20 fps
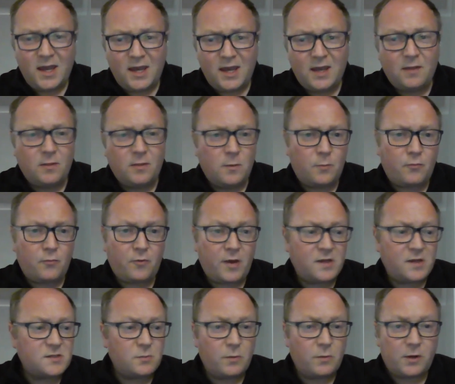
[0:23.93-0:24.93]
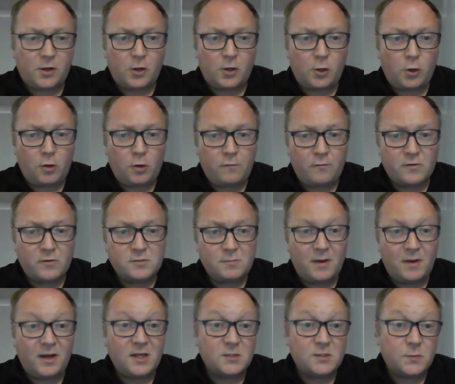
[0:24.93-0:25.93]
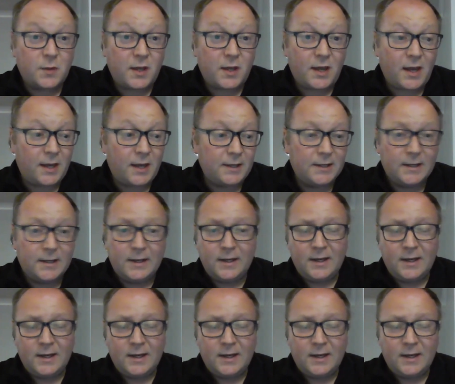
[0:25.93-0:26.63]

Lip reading: in the press, and we're going to cover as many as we can